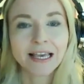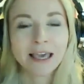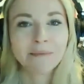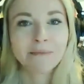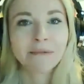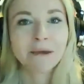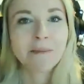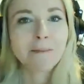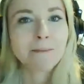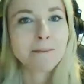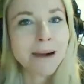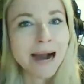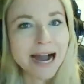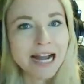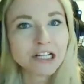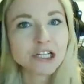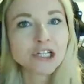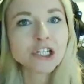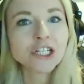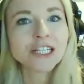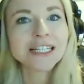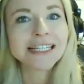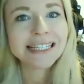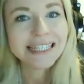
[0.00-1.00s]
can be
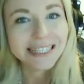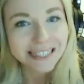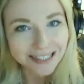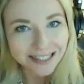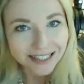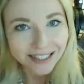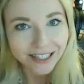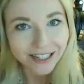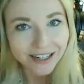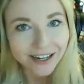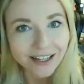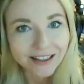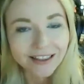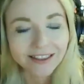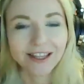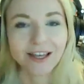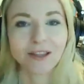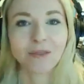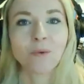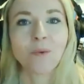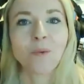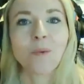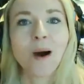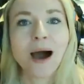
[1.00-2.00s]
much easier
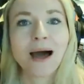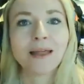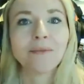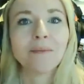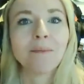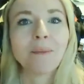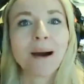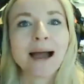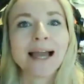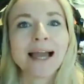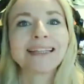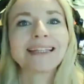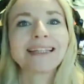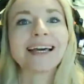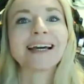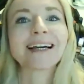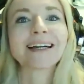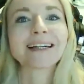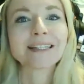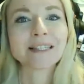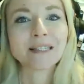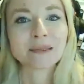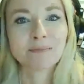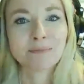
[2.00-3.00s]
than one might
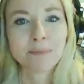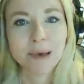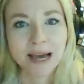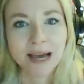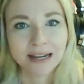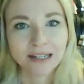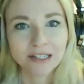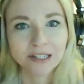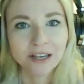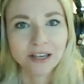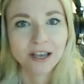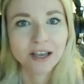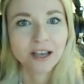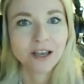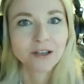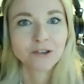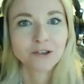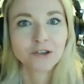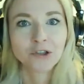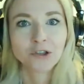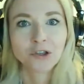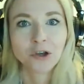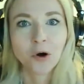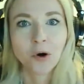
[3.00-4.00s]
expect
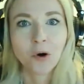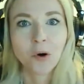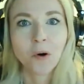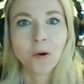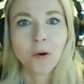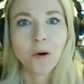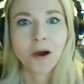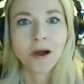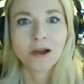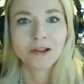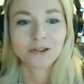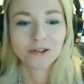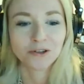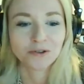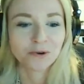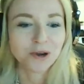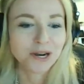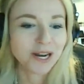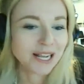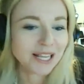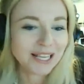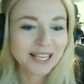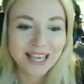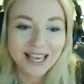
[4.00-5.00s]
so do you
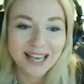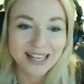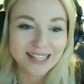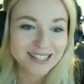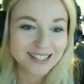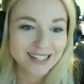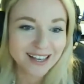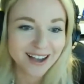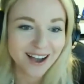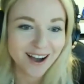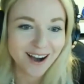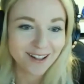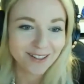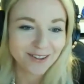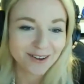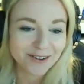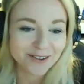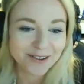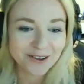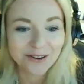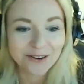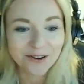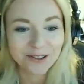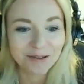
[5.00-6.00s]
want to guess like how long
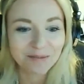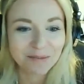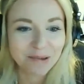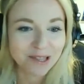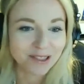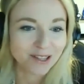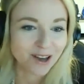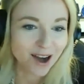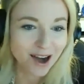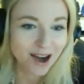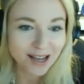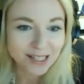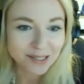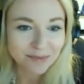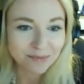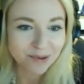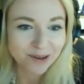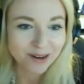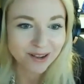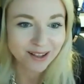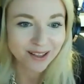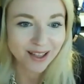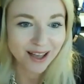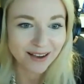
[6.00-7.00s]
you're going to be in the
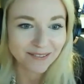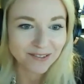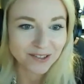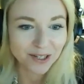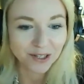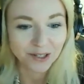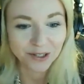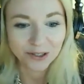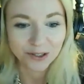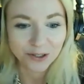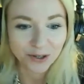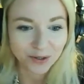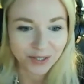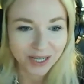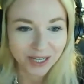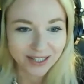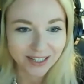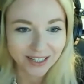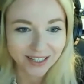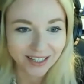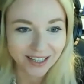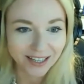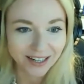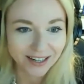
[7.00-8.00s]
hospital after you donate
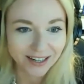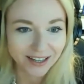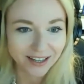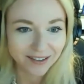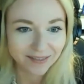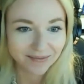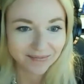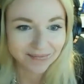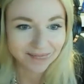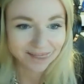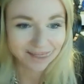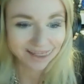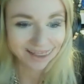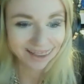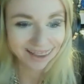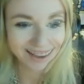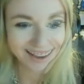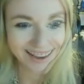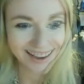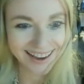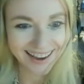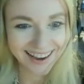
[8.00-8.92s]
the kidney two